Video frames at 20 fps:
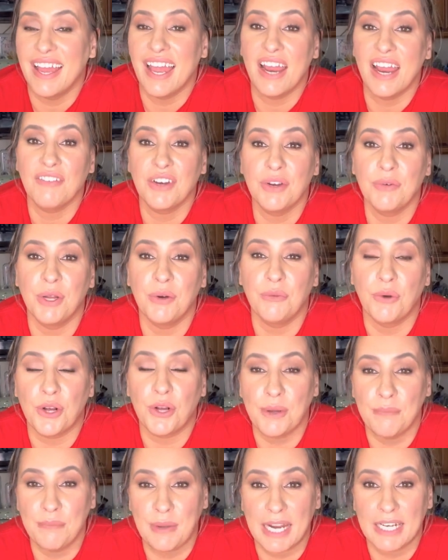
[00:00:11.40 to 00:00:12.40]
everyone,
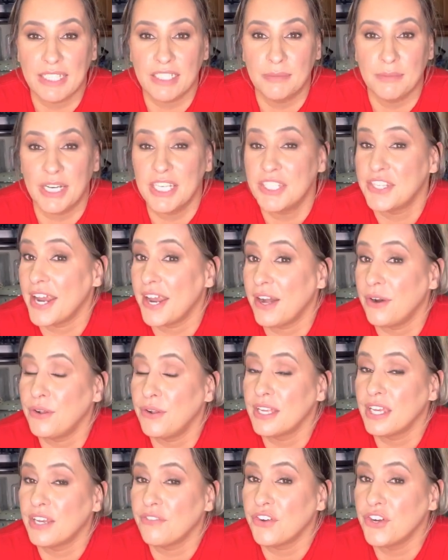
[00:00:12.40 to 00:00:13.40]
welcome back to my
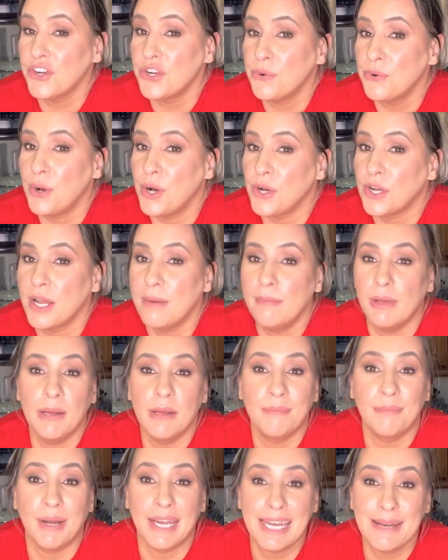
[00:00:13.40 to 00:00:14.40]
channel. If you're new, welcome.
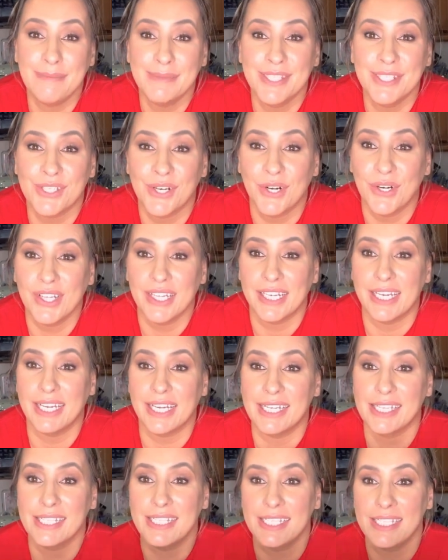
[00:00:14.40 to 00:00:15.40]
My name is
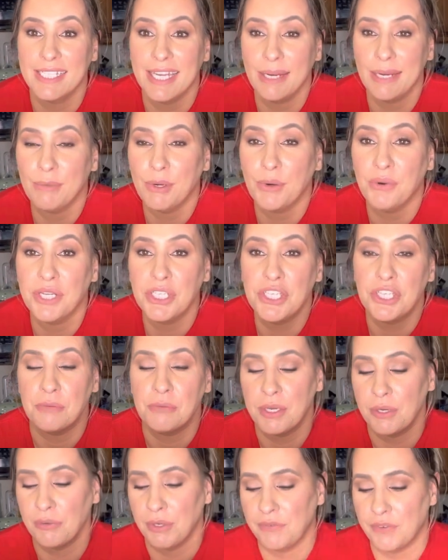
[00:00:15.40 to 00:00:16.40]
Darlene. Today I'm going to
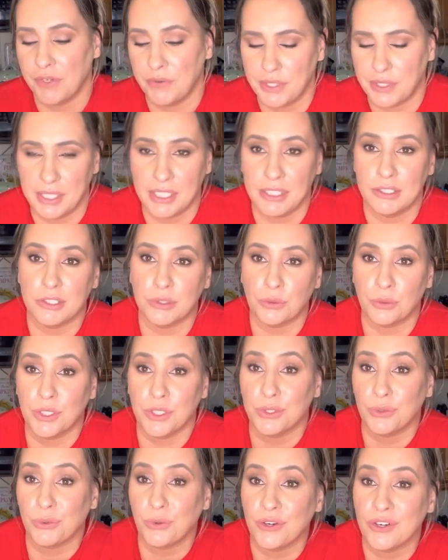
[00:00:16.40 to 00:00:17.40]
be reviewing these
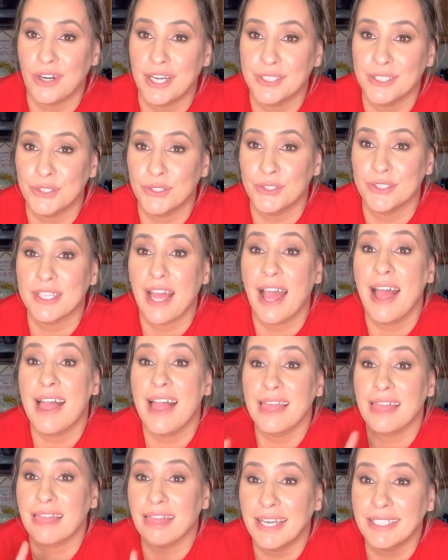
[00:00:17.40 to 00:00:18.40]
storage organizers.
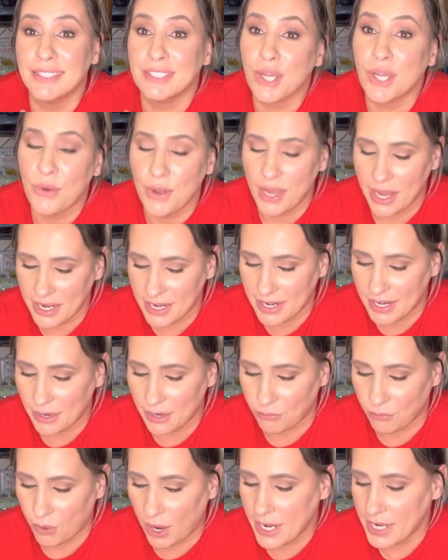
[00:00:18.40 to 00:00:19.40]
Let's go ahead and
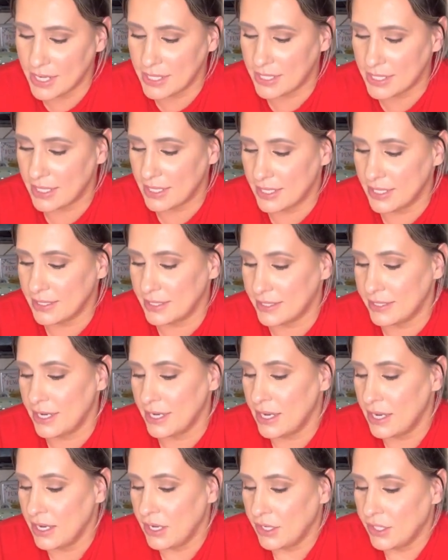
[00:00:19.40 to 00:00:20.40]
get right into this.
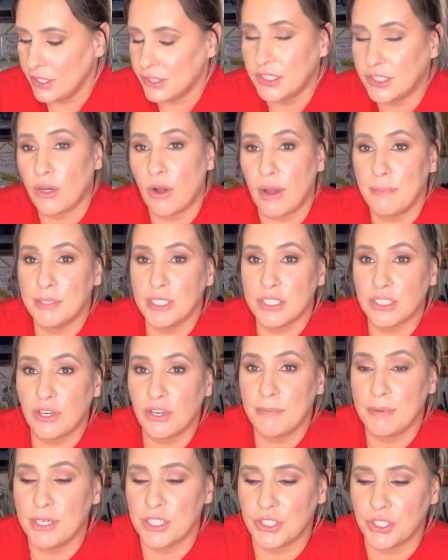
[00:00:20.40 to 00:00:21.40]
So I'm just
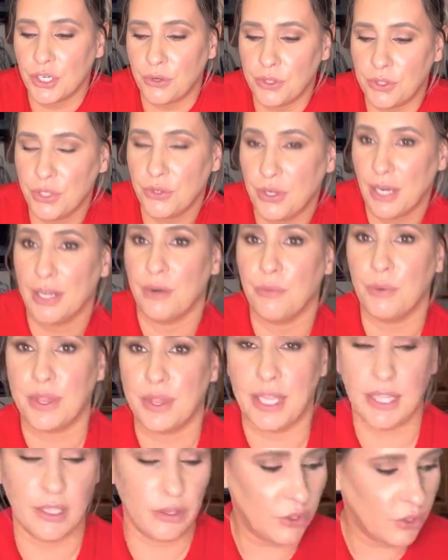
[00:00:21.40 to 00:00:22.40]
gonna be showing you kind of what
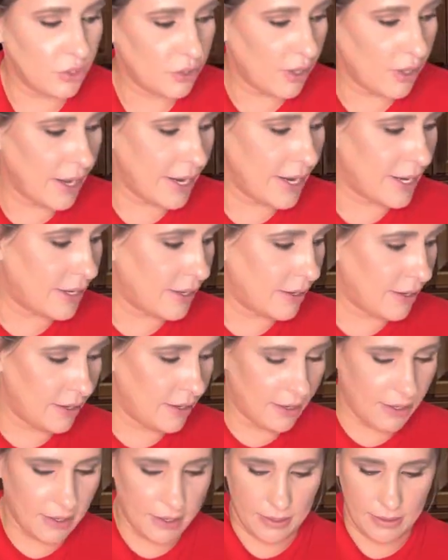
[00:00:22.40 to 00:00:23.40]
they look like
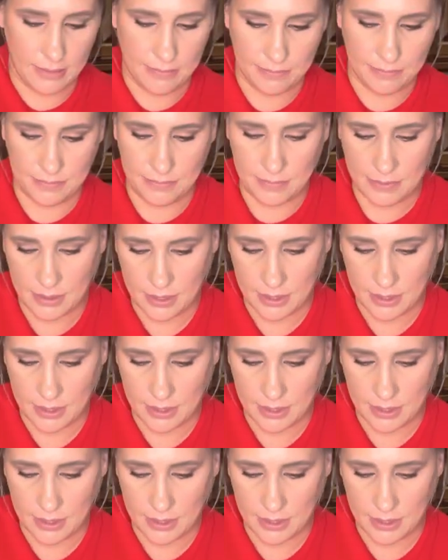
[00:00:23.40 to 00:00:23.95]
um,